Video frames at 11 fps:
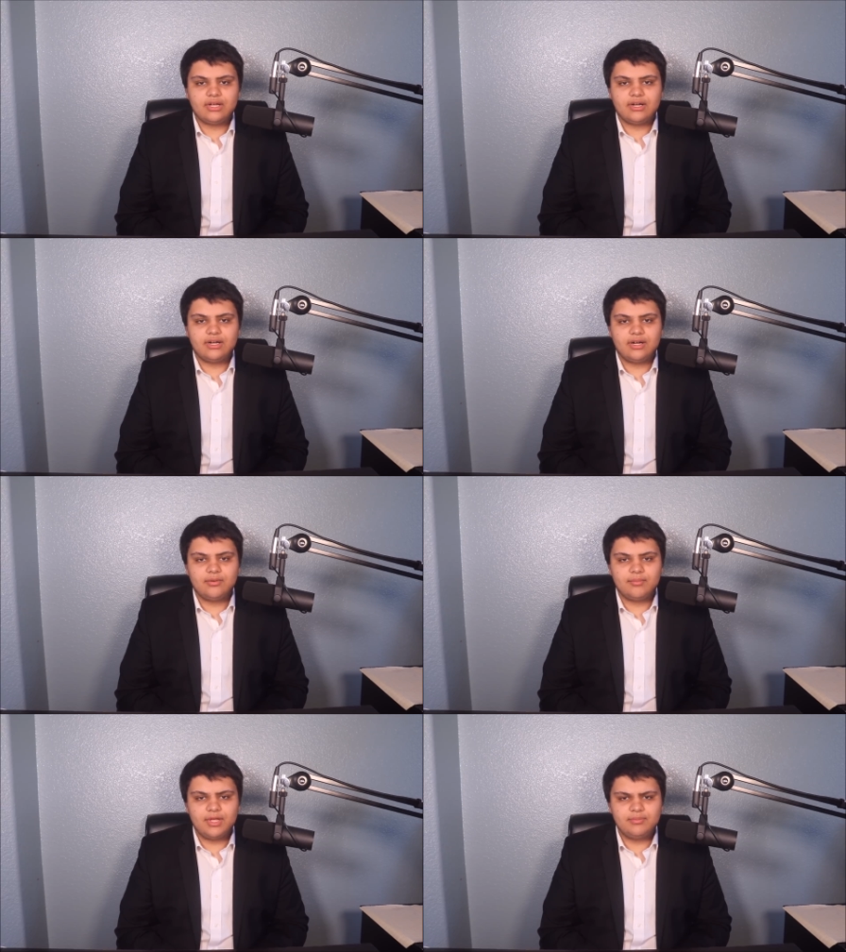
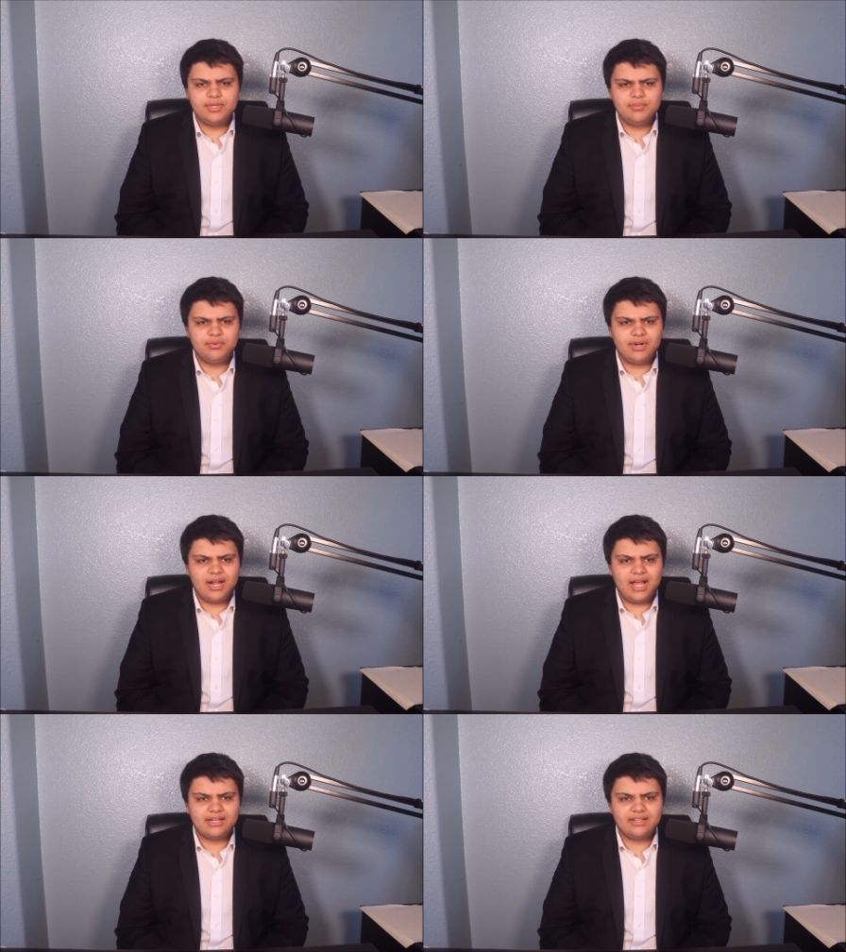Um, and people are
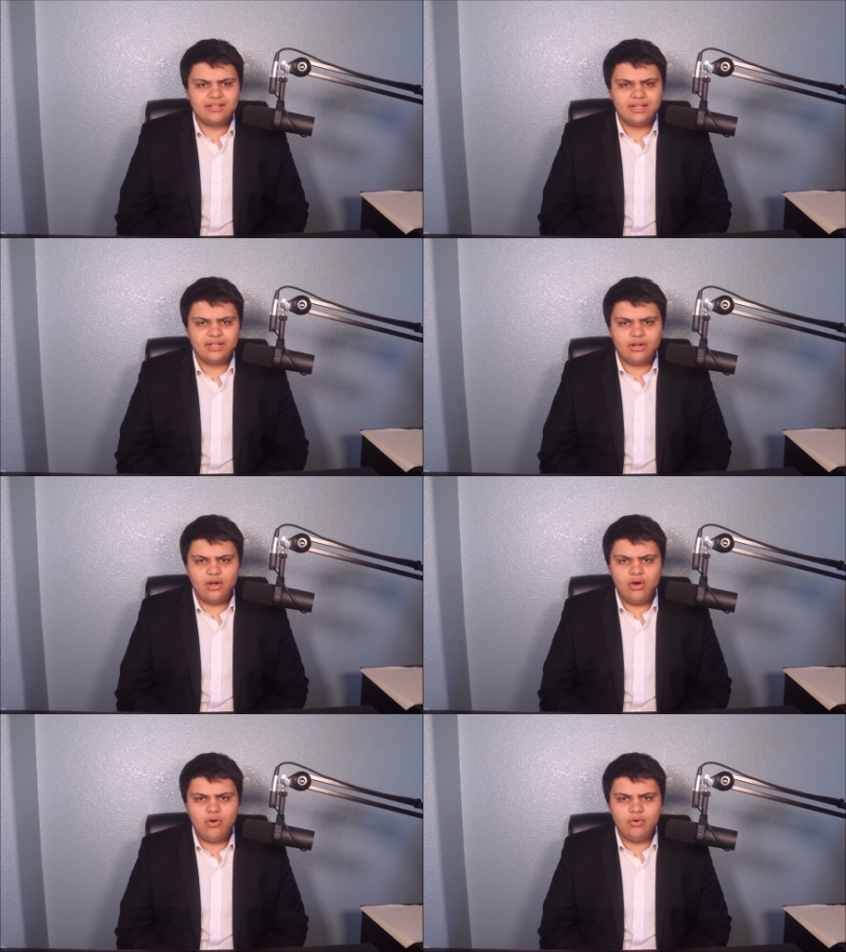acting like,
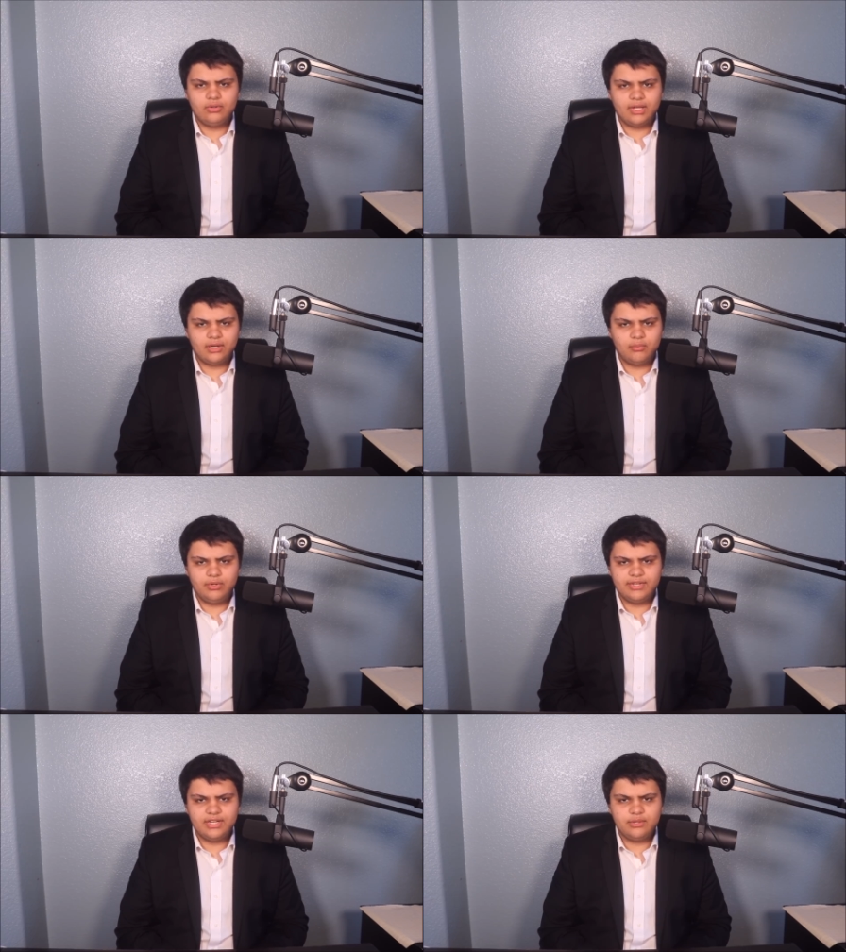oh, like,
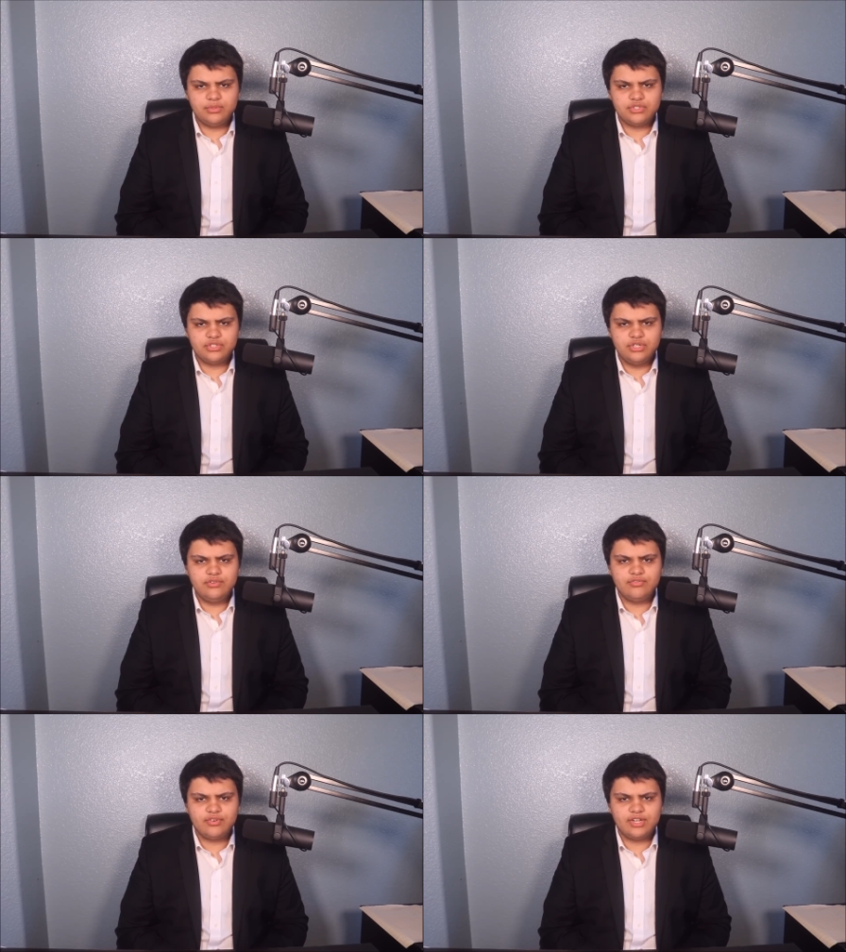well, then it was
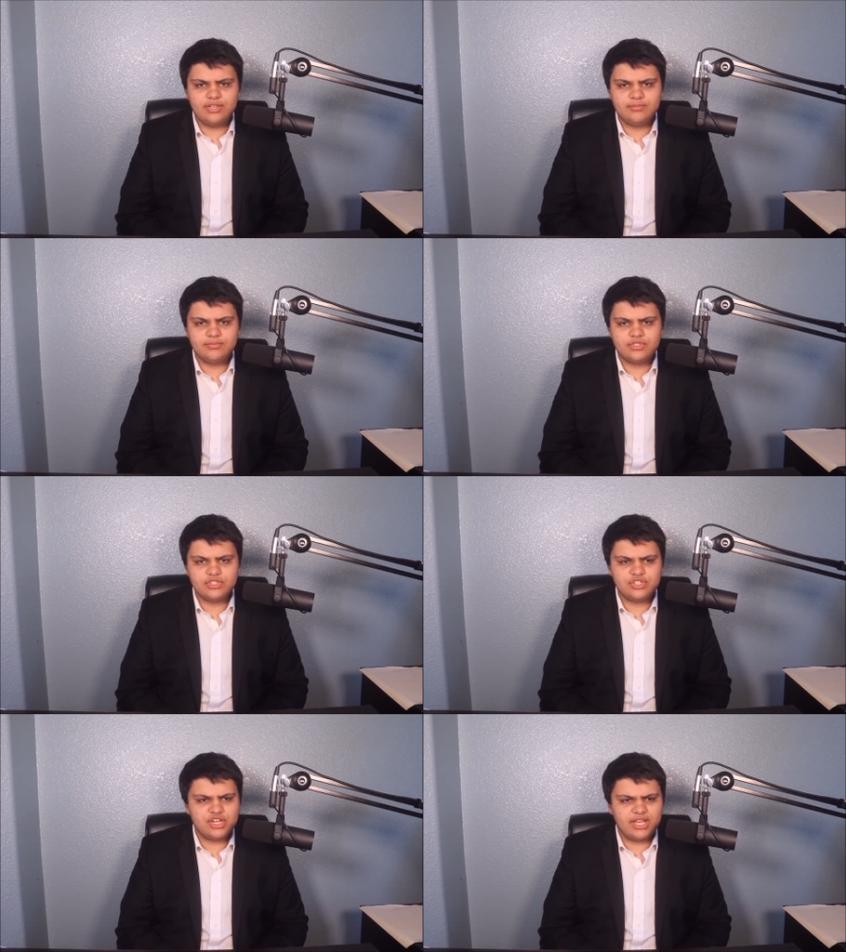good for him
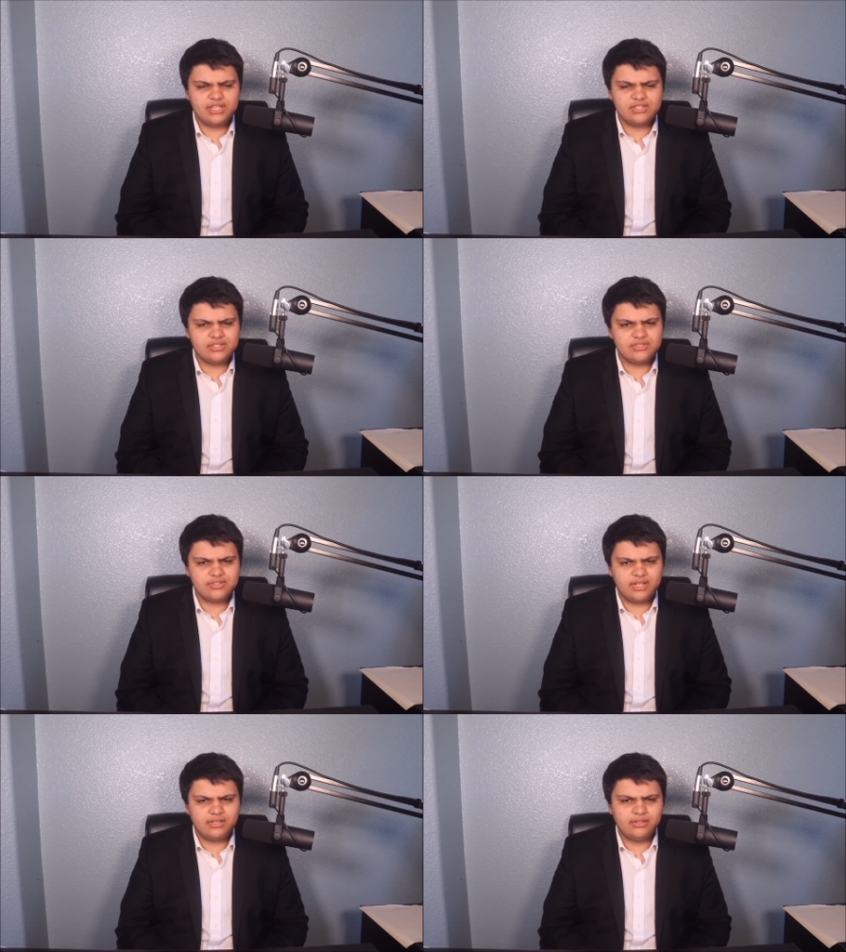to change. And
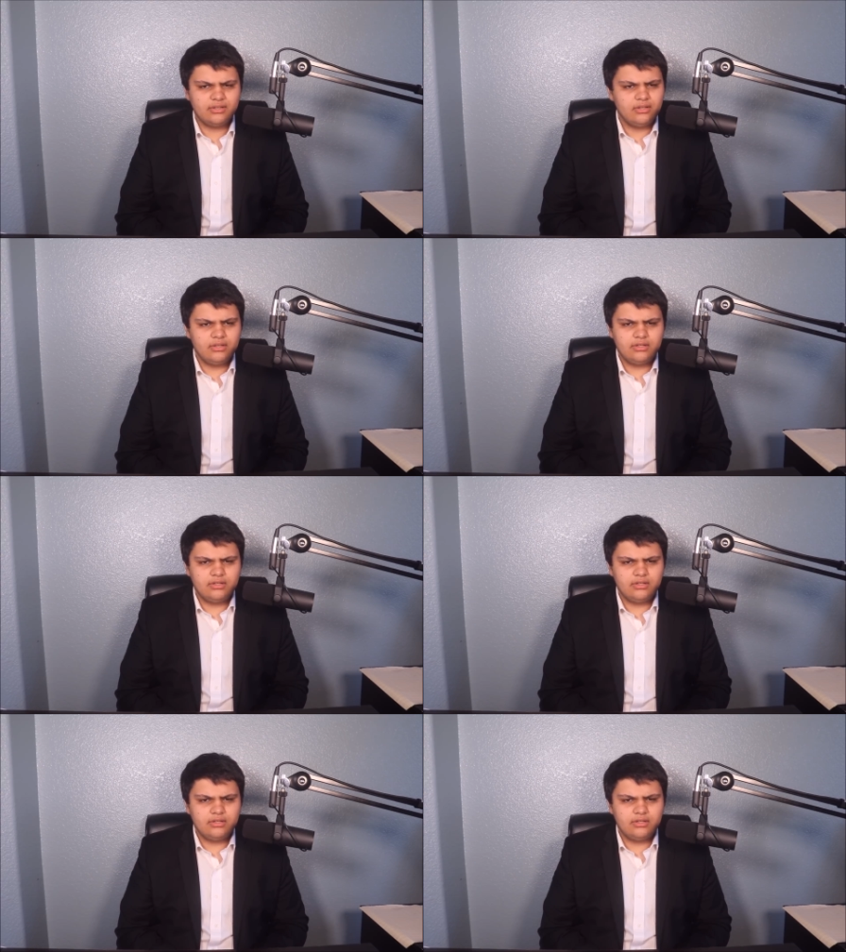it's like,